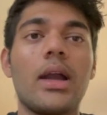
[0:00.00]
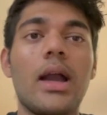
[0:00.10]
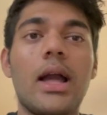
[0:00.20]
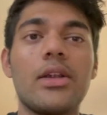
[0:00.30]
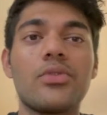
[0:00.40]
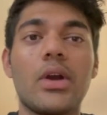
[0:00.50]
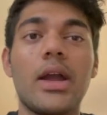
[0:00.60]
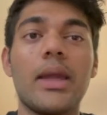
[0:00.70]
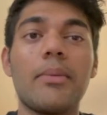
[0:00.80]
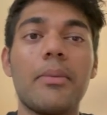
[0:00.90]
I'll
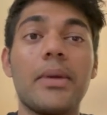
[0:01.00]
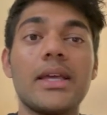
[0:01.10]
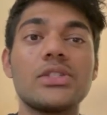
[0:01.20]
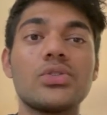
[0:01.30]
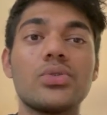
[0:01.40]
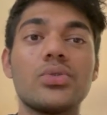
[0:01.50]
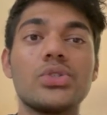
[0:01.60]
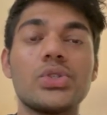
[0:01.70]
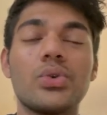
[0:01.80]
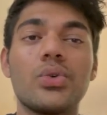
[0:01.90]
try my best to
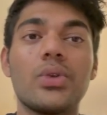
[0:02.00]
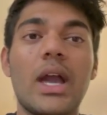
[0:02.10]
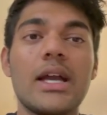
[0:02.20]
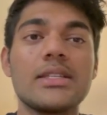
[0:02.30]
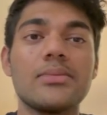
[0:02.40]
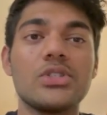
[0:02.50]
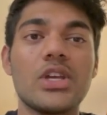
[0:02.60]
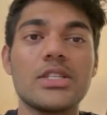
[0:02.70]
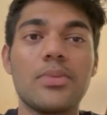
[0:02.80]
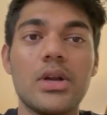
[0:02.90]
shoot as much
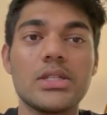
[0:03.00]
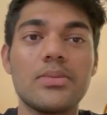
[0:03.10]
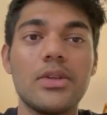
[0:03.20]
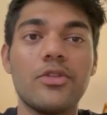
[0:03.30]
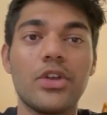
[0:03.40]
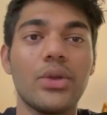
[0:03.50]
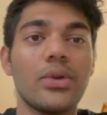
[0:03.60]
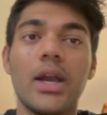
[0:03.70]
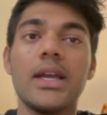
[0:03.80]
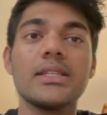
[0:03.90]
as possible for you
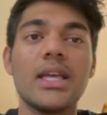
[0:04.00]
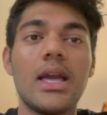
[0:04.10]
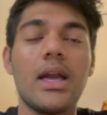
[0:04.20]
guys.